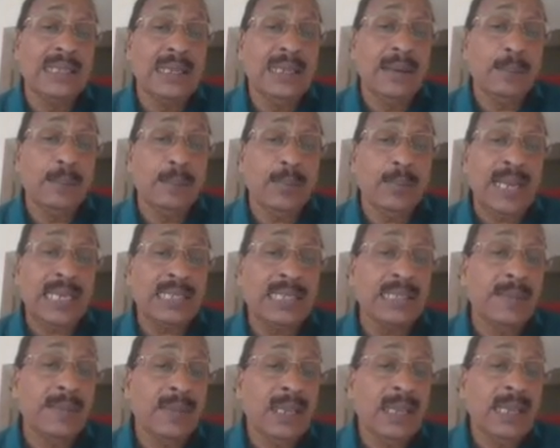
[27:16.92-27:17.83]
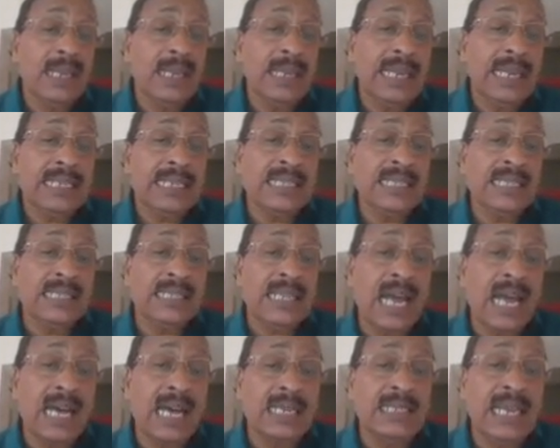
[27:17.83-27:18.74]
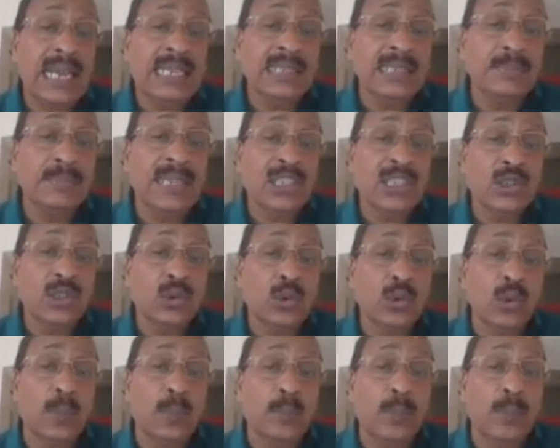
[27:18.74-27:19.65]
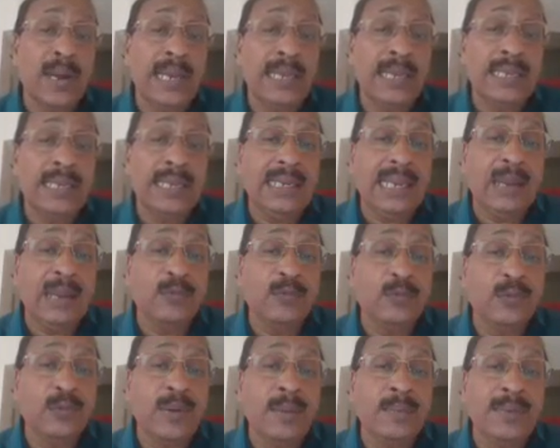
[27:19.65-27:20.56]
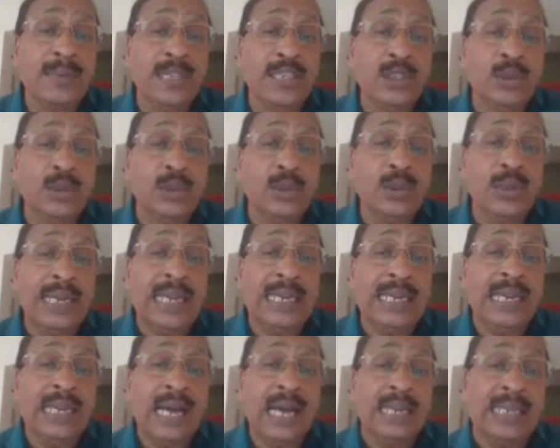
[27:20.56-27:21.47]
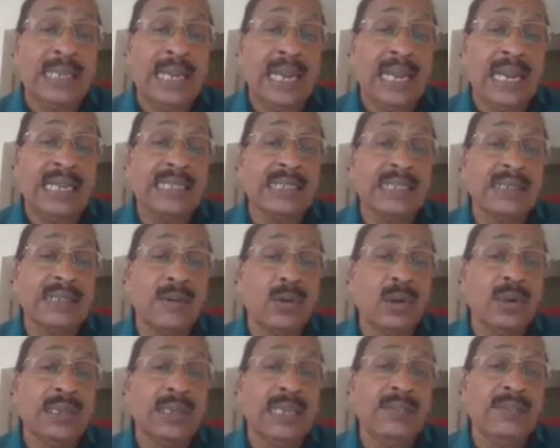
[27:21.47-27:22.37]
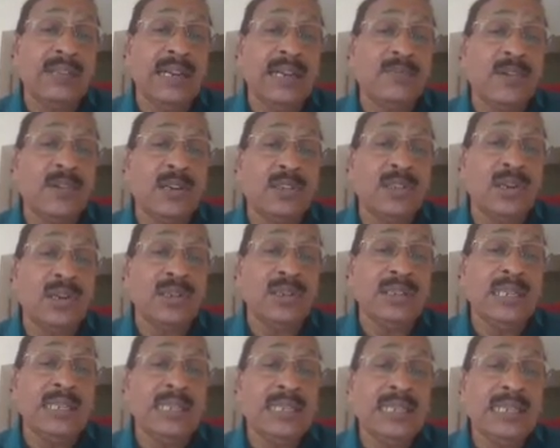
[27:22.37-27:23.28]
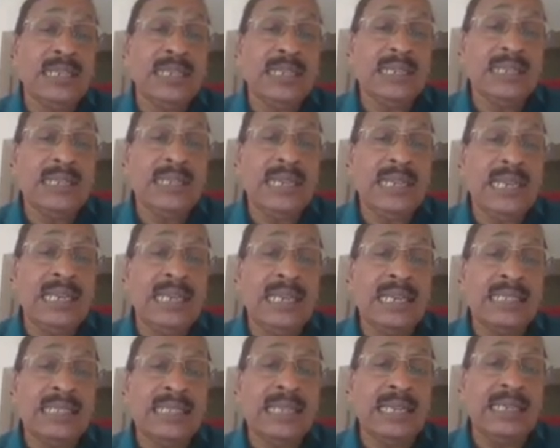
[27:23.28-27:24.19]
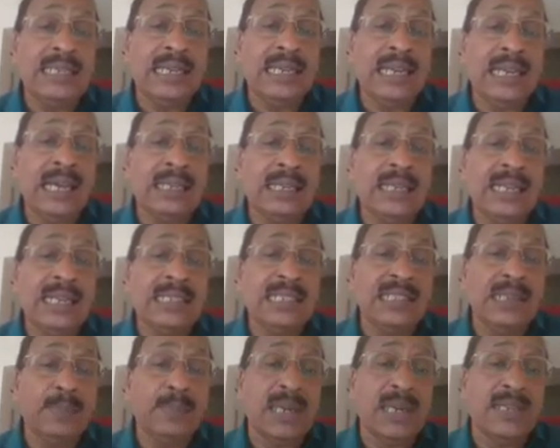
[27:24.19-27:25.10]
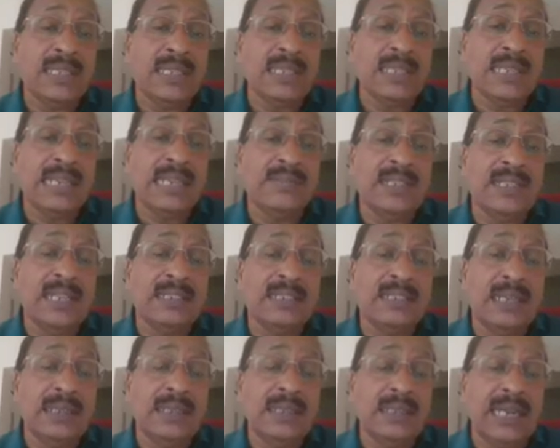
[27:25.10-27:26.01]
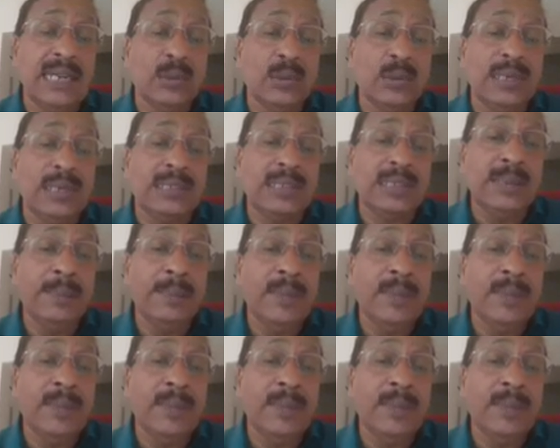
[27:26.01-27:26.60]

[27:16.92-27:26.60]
plus XR dash means 2 pi Fm into LR dash. Already we have found out LS and LR dash in the previous slide we have that calculated.